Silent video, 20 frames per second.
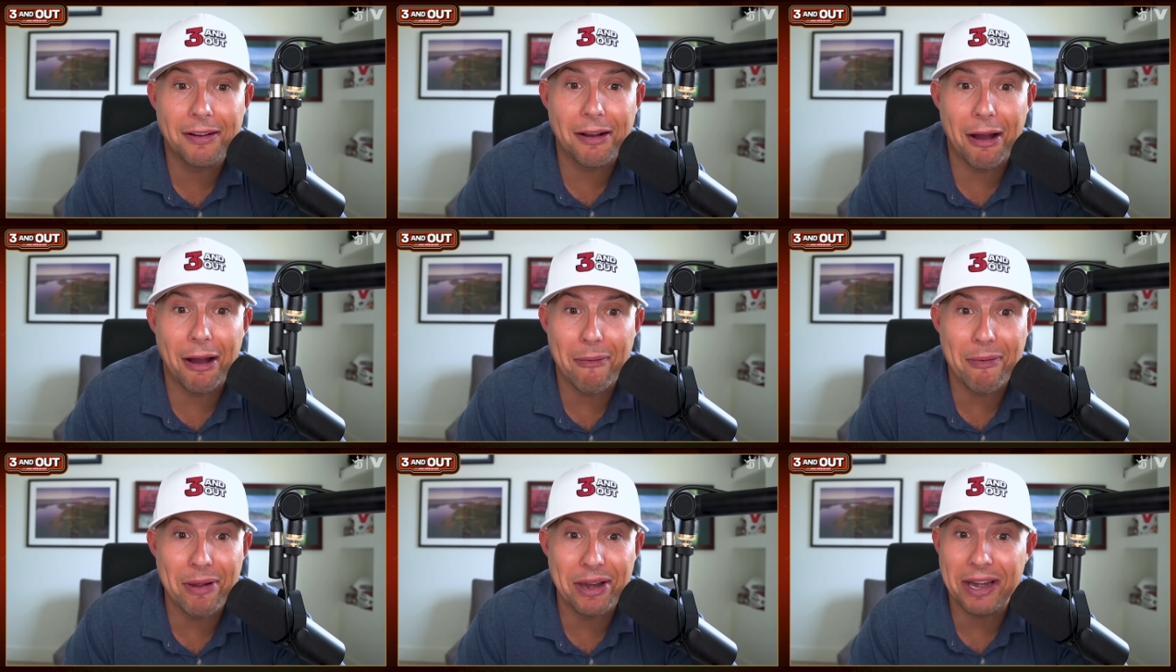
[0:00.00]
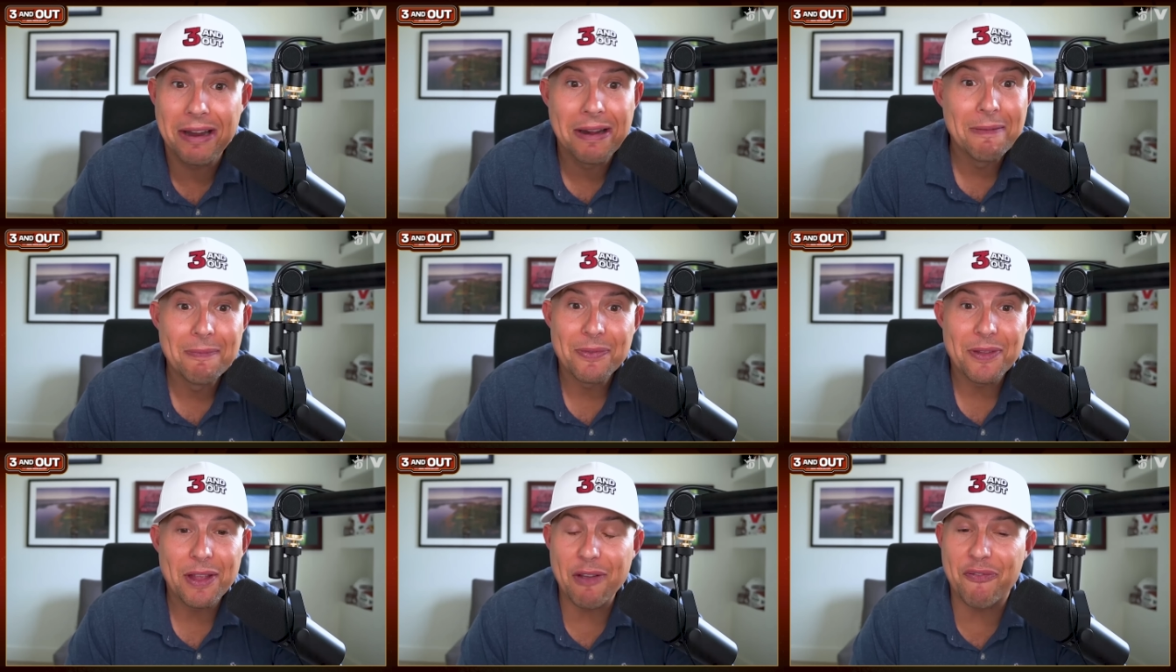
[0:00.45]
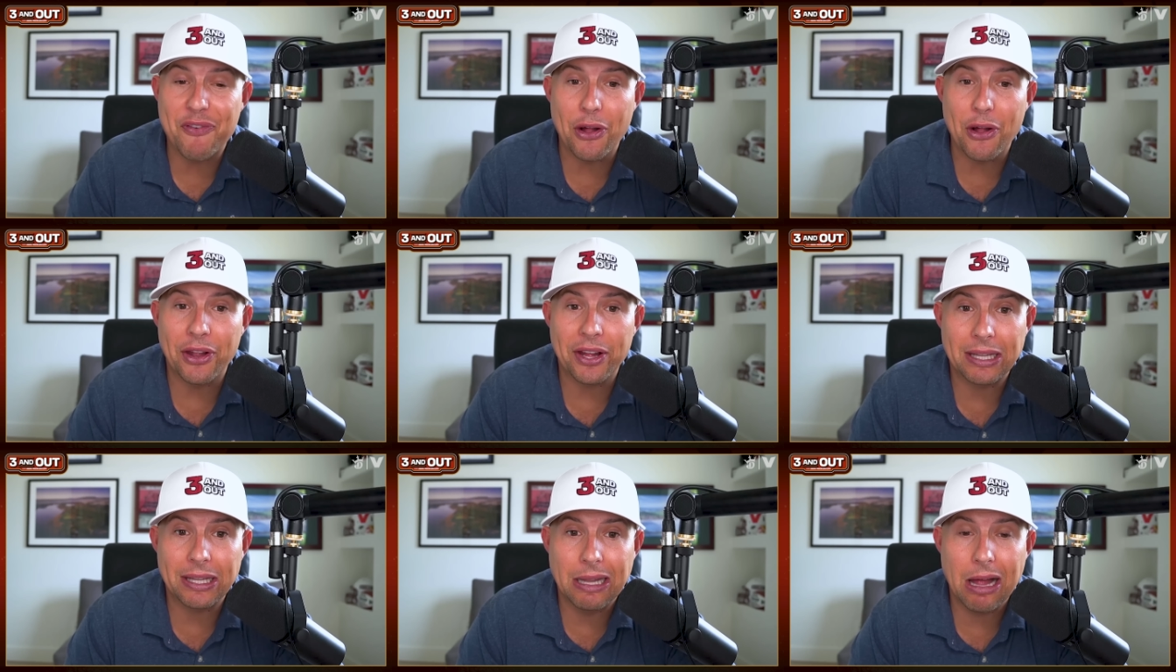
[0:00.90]
I mean, it felt
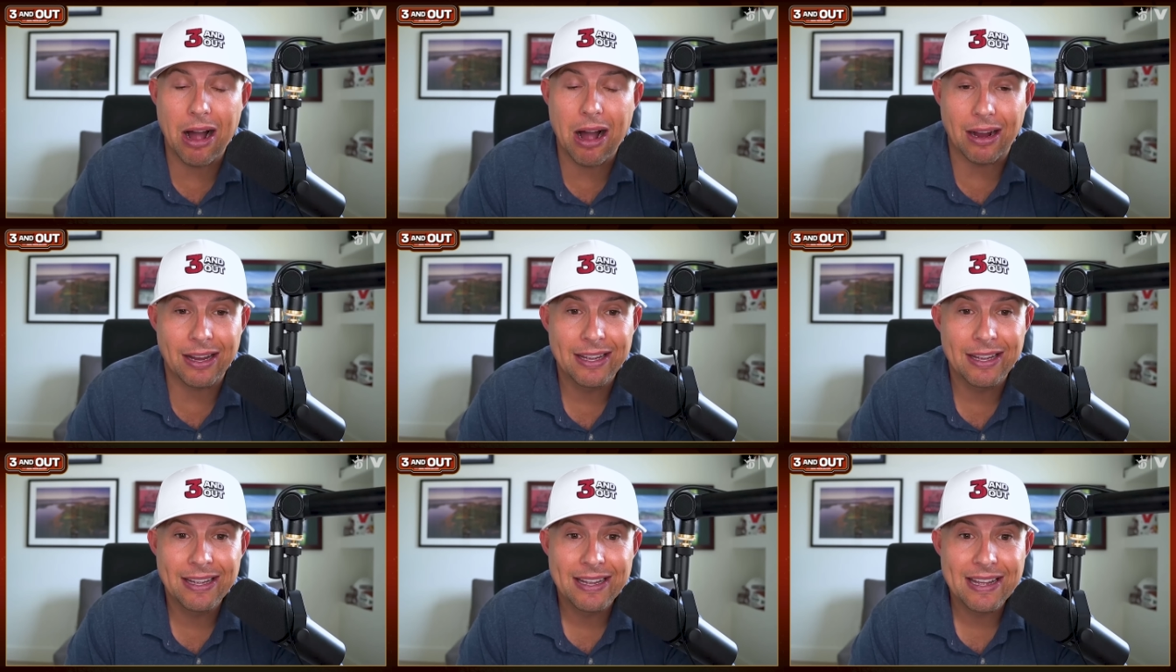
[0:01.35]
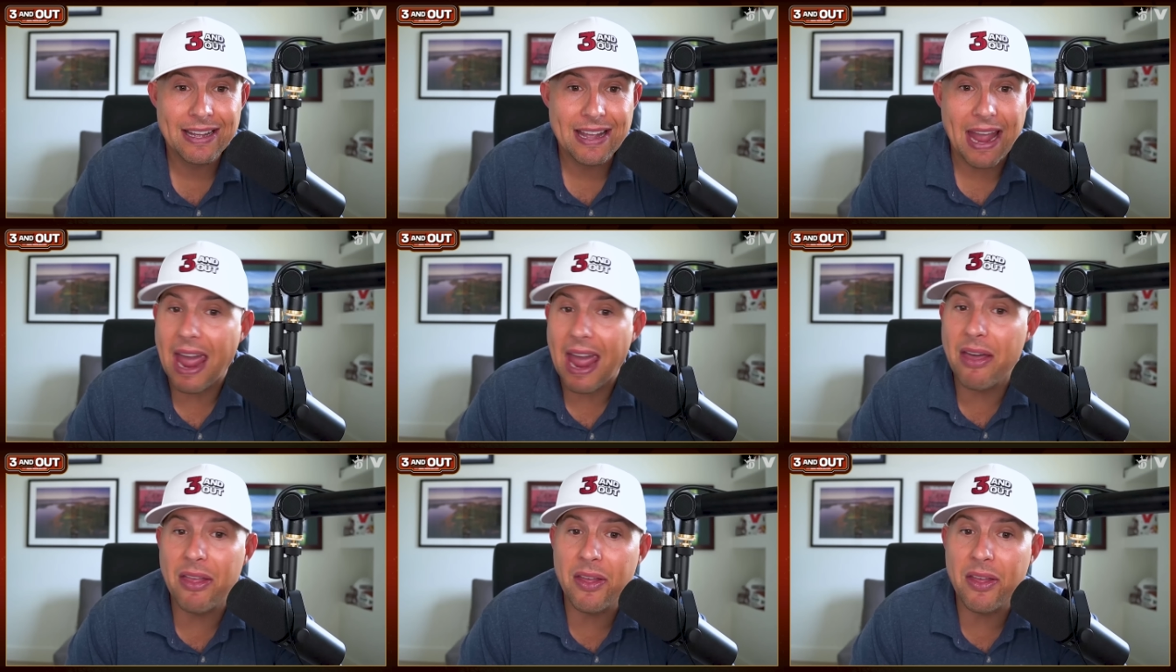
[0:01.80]
like a lock. And